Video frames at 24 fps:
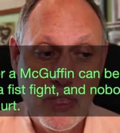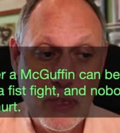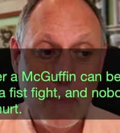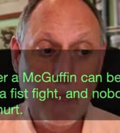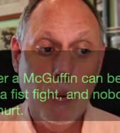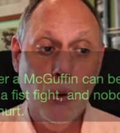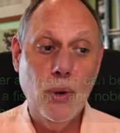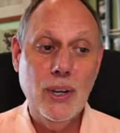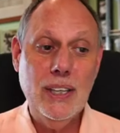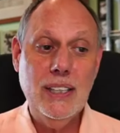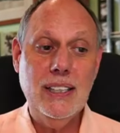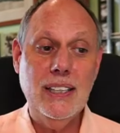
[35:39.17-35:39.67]

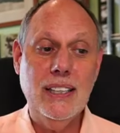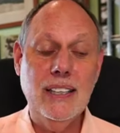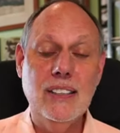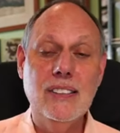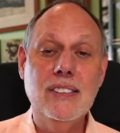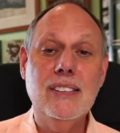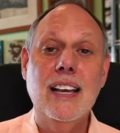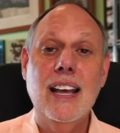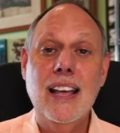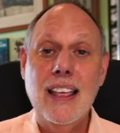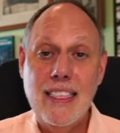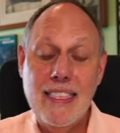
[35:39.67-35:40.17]
the point
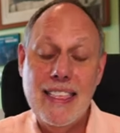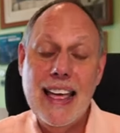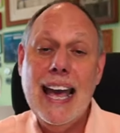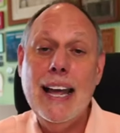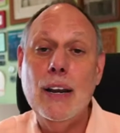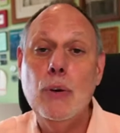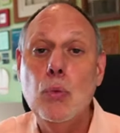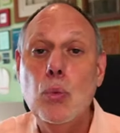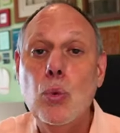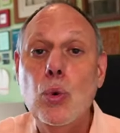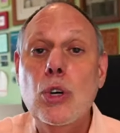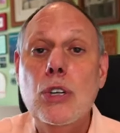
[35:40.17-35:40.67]
is
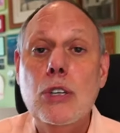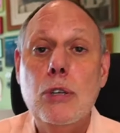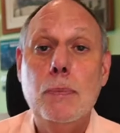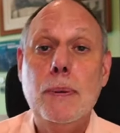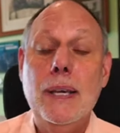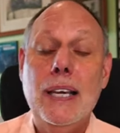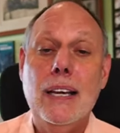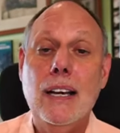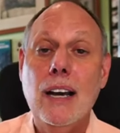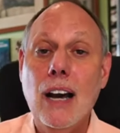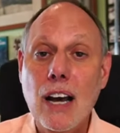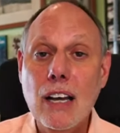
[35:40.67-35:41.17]
that
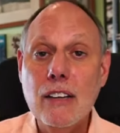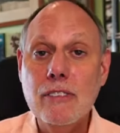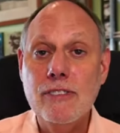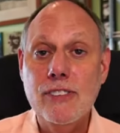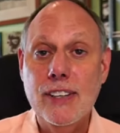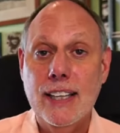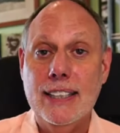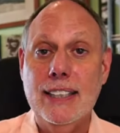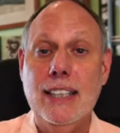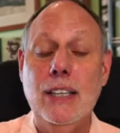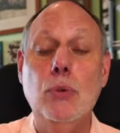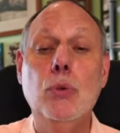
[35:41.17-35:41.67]
would be
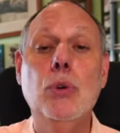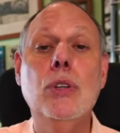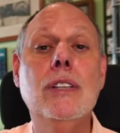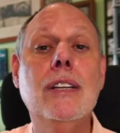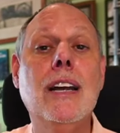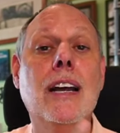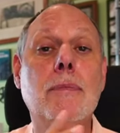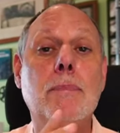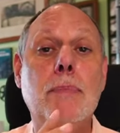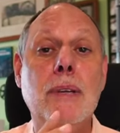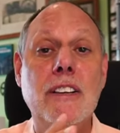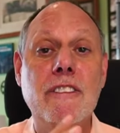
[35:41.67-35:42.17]
conflict. It
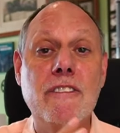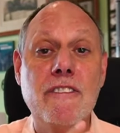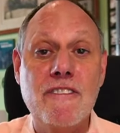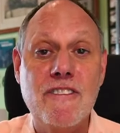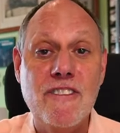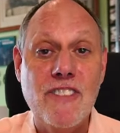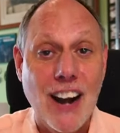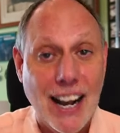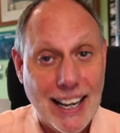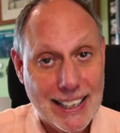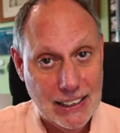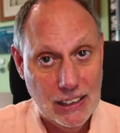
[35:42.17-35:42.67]
would not be
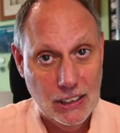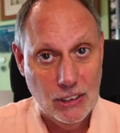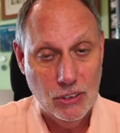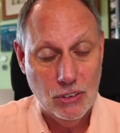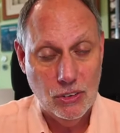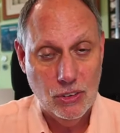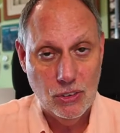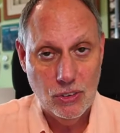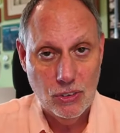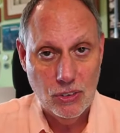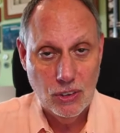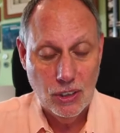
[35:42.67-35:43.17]

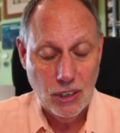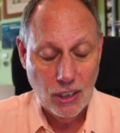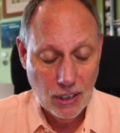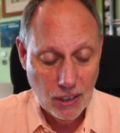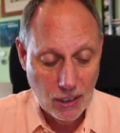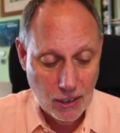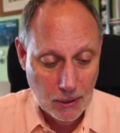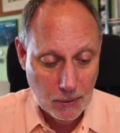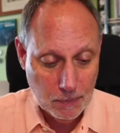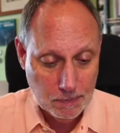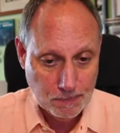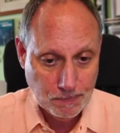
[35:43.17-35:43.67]
violence.
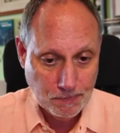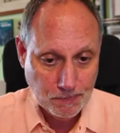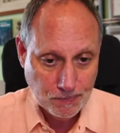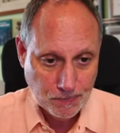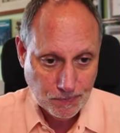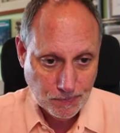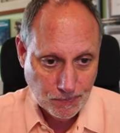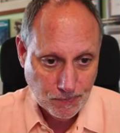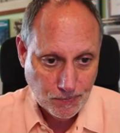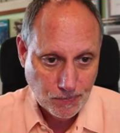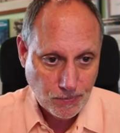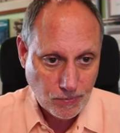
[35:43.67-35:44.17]
Um,
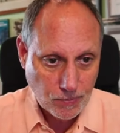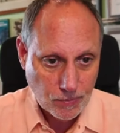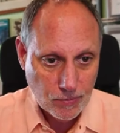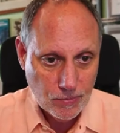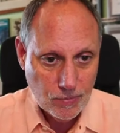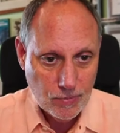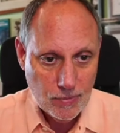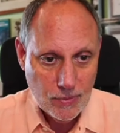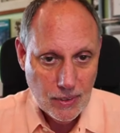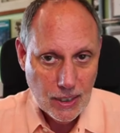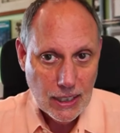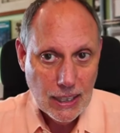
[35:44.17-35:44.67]

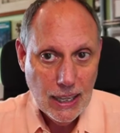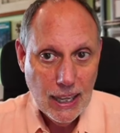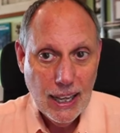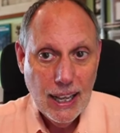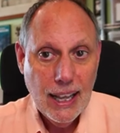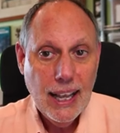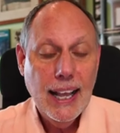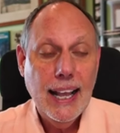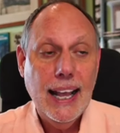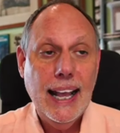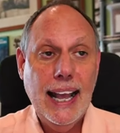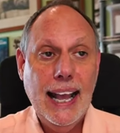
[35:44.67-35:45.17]

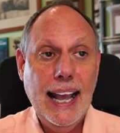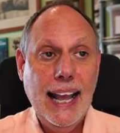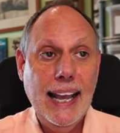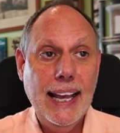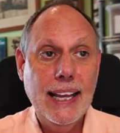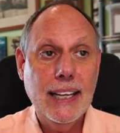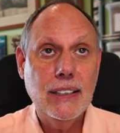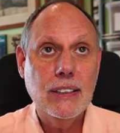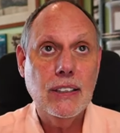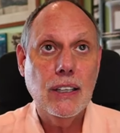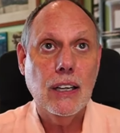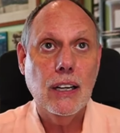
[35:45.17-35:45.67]

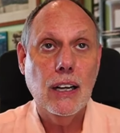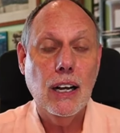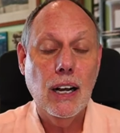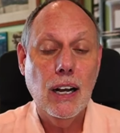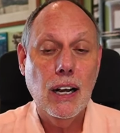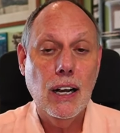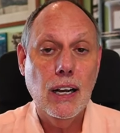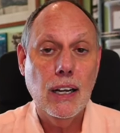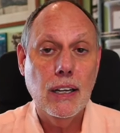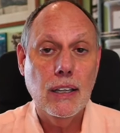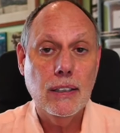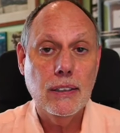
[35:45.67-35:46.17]
and
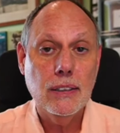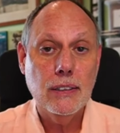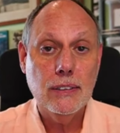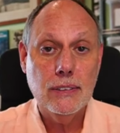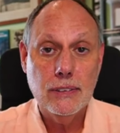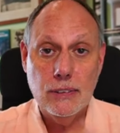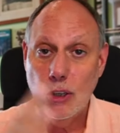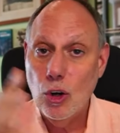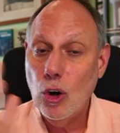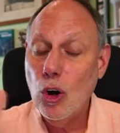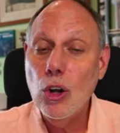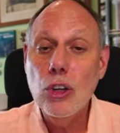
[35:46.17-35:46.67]
uh,
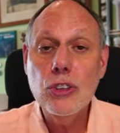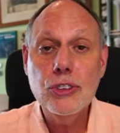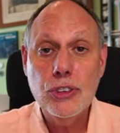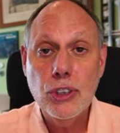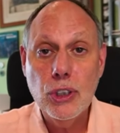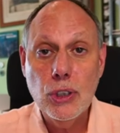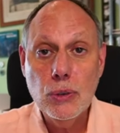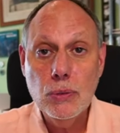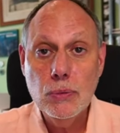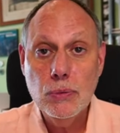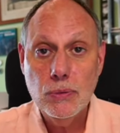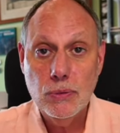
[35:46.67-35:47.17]

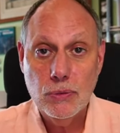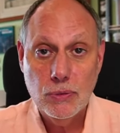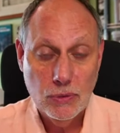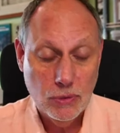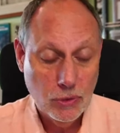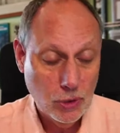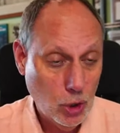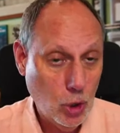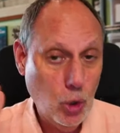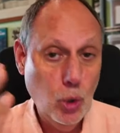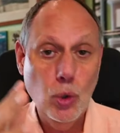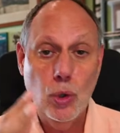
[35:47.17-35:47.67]
also,
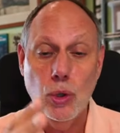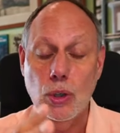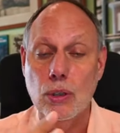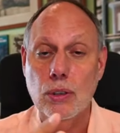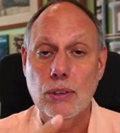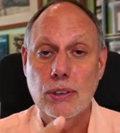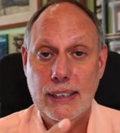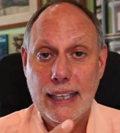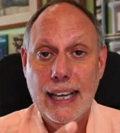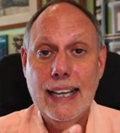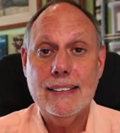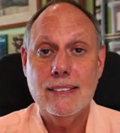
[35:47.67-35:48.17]

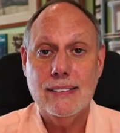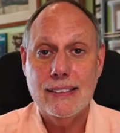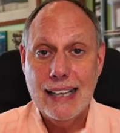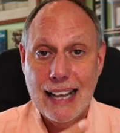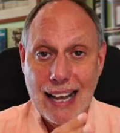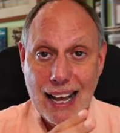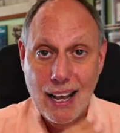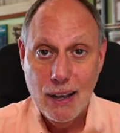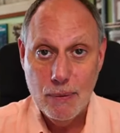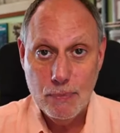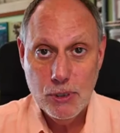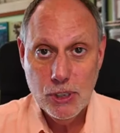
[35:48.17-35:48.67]
cool.
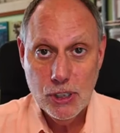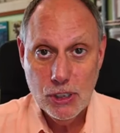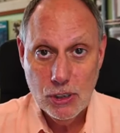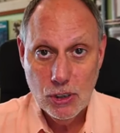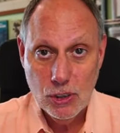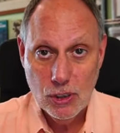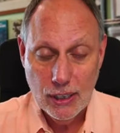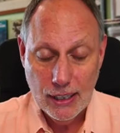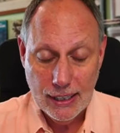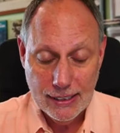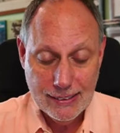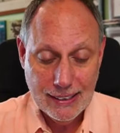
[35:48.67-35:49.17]
Yes,
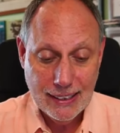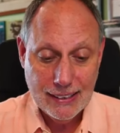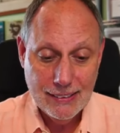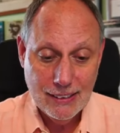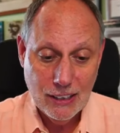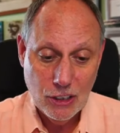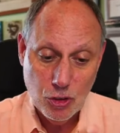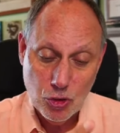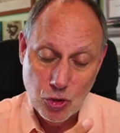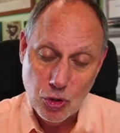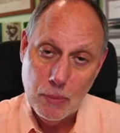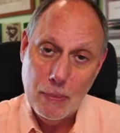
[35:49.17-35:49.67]
absolutely. As I
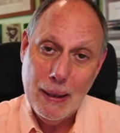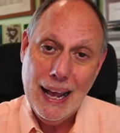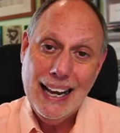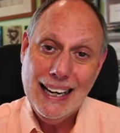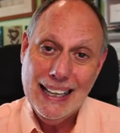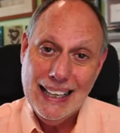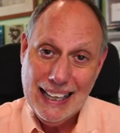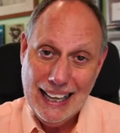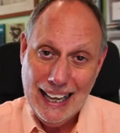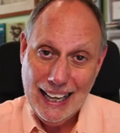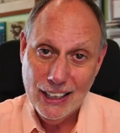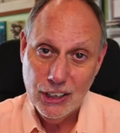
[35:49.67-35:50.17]
said,
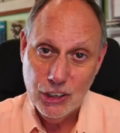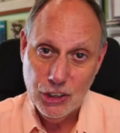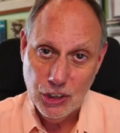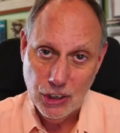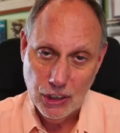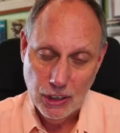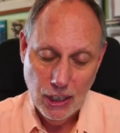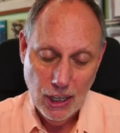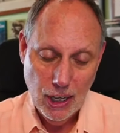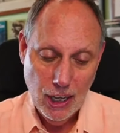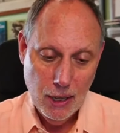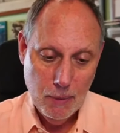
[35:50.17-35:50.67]
dramatic
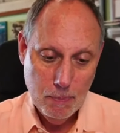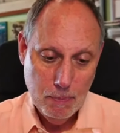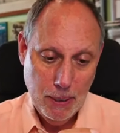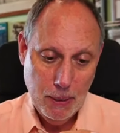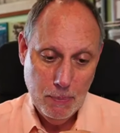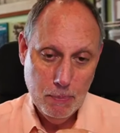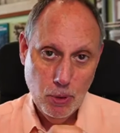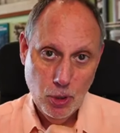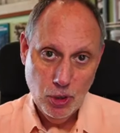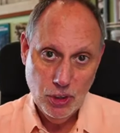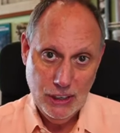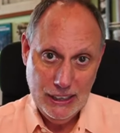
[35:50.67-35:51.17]
action.
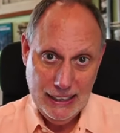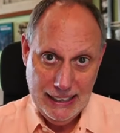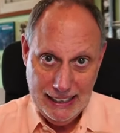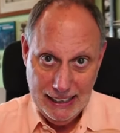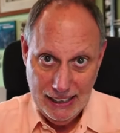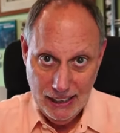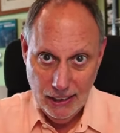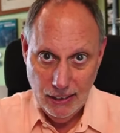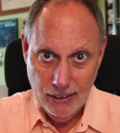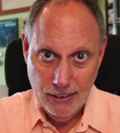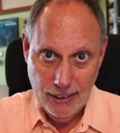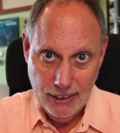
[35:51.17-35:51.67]
People
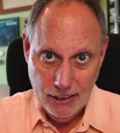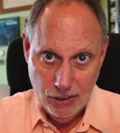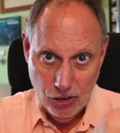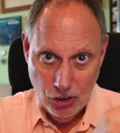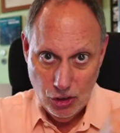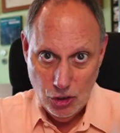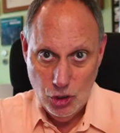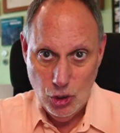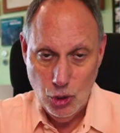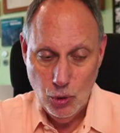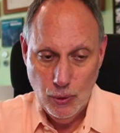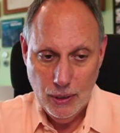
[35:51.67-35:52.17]
needing
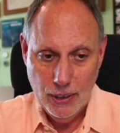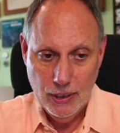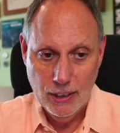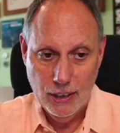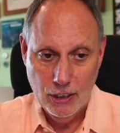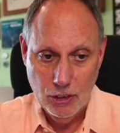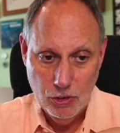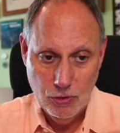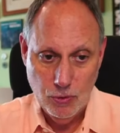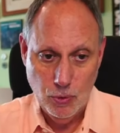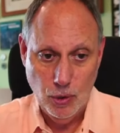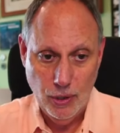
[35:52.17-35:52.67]
things and doing
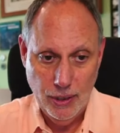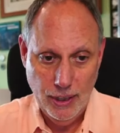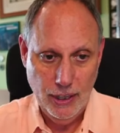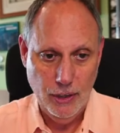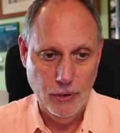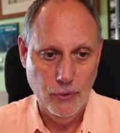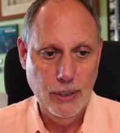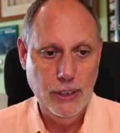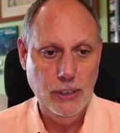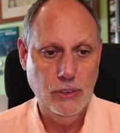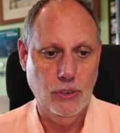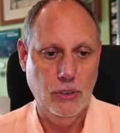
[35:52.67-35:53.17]
things for
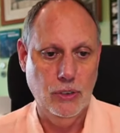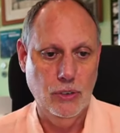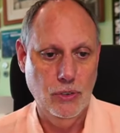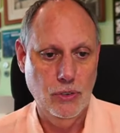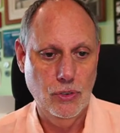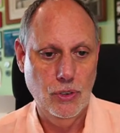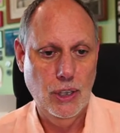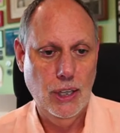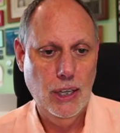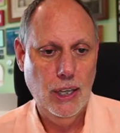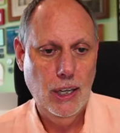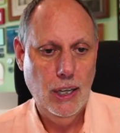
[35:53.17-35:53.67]
their
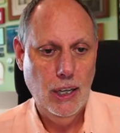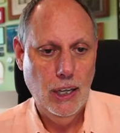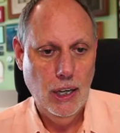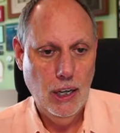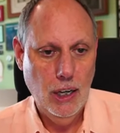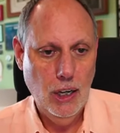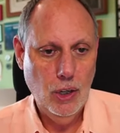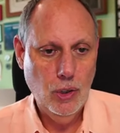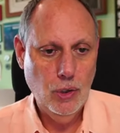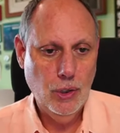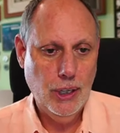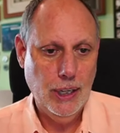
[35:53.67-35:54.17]
reasons.
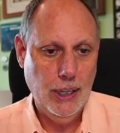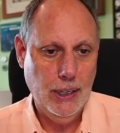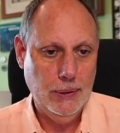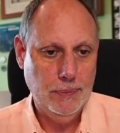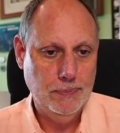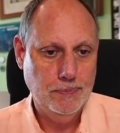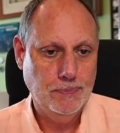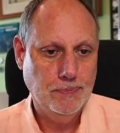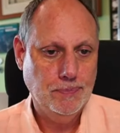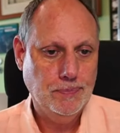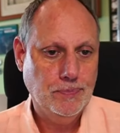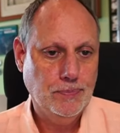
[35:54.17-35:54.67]

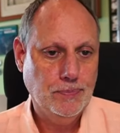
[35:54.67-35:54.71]
Okay.